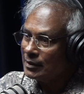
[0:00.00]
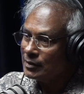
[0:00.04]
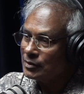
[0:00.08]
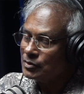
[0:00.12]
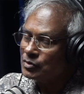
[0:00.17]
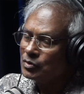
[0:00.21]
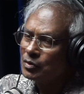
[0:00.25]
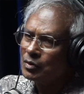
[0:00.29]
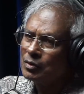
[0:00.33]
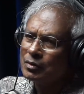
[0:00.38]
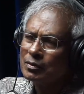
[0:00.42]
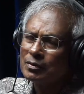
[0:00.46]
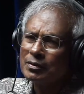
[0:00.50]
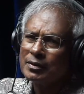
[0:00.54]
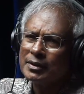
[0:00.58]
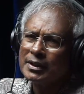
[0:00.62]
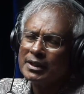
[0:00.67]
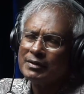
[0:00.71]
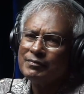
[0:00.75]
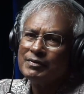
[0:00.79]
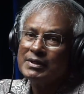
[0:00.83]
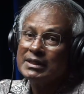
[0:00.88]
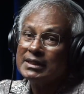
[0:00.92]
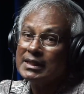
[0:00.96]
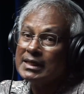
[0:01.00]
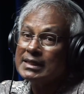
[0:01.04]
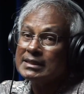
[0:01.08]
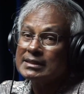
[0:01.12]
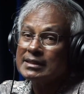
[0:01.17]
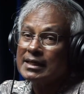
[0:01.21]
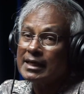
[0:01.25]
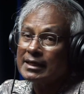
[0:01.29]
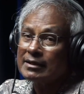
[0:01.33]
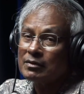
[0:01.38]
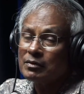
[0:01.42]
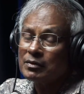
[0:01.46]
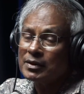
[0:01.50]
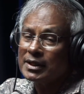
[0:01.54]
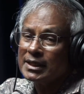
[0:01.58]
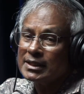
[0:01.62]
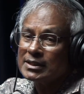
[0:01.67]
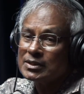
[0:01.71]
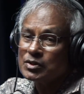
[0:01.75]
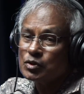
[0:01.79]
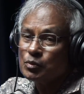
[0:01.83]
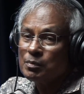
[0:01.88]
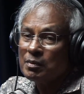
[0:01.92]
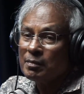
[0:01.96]
So even things like,
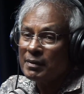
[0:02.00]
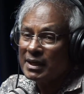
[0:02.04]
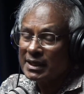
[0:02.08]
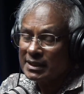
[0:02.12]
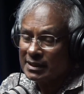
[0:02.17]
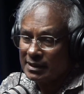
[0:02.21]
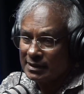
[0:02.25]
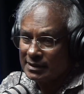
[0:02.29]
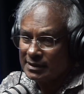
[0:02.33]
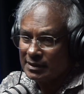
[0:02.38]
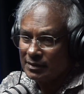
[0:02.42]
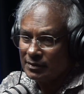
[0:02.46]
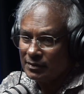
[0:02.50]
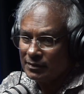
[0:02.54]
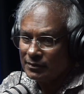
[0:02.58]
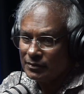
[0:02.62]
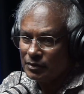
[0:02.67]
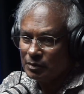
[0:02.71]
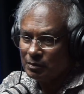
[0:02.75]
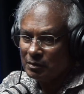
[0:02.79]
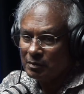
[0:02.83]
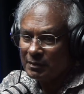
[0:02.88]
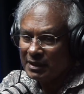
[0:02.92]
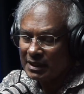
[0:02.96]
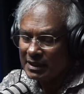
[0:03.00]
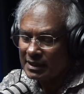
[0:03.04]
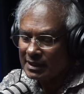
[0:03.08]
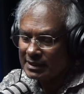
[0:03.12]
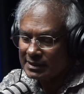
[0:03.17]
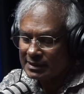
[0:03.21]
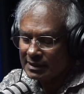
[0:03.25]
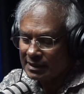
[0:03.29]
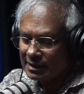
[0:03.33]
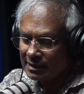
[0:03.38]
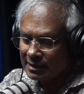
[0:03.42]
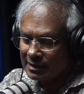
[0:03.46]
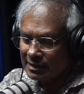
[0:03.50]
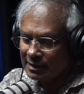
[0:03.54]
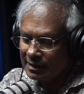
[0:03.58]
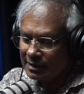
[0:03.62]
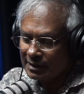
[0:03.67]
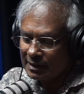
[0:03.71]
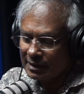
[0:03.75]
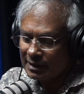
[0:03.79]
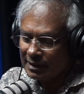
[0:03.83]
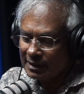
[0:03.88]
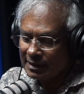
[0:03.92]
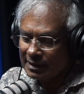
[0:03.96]
supermarkets, supermarkets
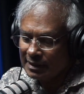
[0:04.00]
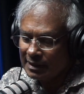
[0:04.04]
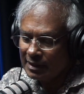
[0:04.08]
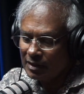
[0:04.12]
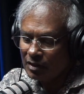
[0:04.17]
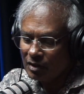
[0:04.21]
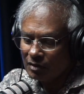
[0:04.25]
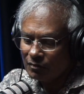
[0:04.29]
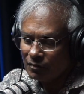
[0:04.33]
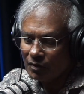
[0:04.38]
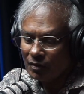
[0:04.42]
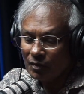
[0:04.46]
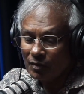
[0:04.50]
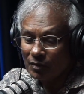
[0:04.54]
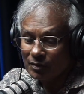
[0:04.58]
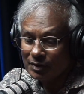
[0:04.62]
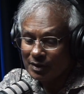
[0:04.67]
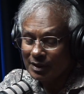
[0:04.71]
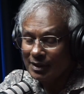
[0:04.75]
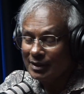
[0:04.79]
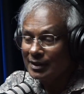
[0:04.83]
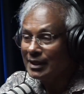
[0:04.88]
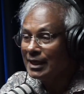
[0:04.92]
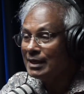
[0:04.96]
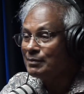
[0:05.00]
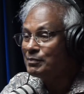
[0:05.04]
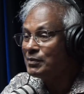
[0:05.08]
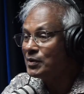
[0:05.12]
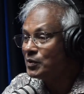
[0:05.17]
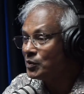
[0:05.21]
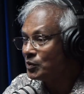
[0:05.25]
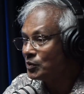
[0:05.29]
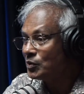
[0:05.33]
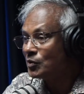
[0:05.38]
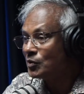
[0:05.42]
are killing off all the neighborhood